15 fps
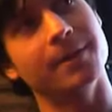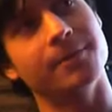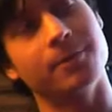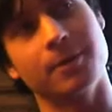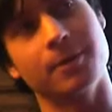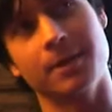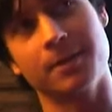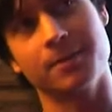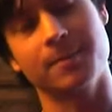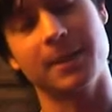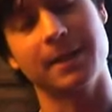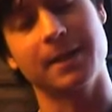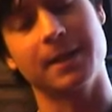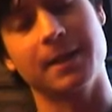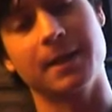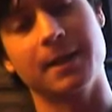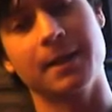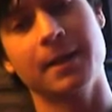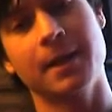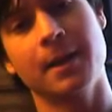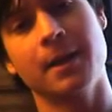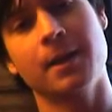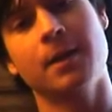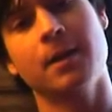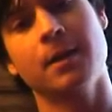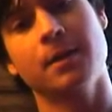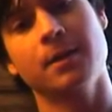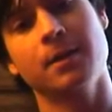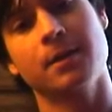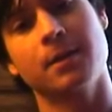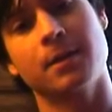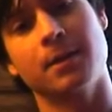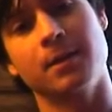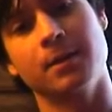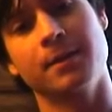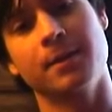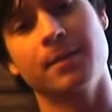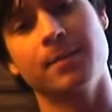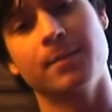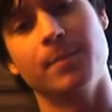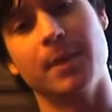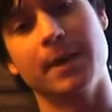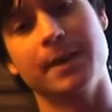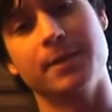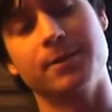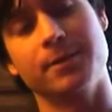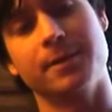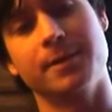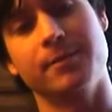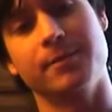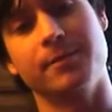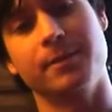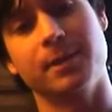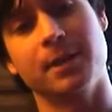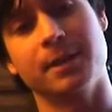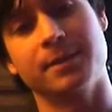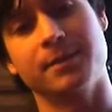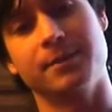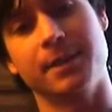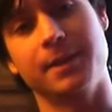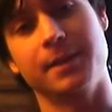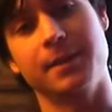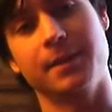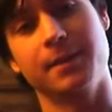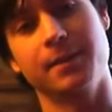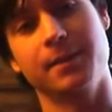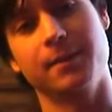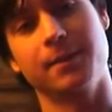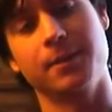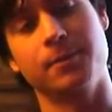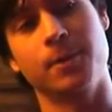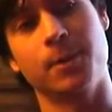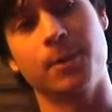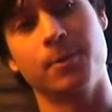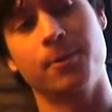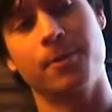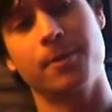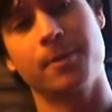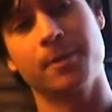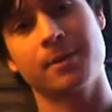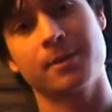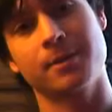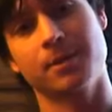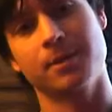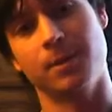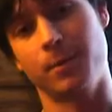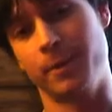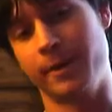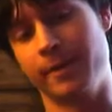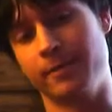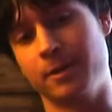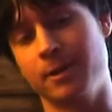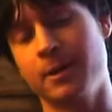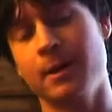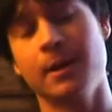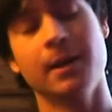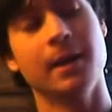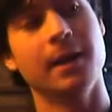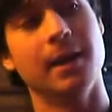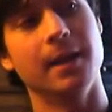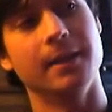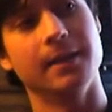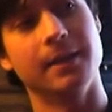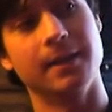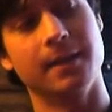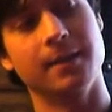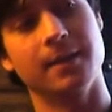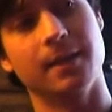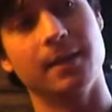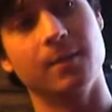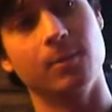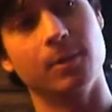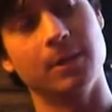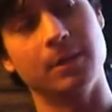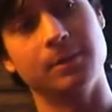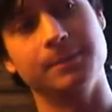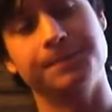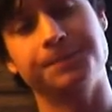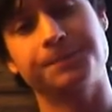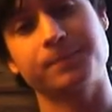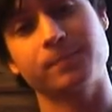metaphor I was making, I called my interest in philosophy the growth or whatever. And then I thought, well,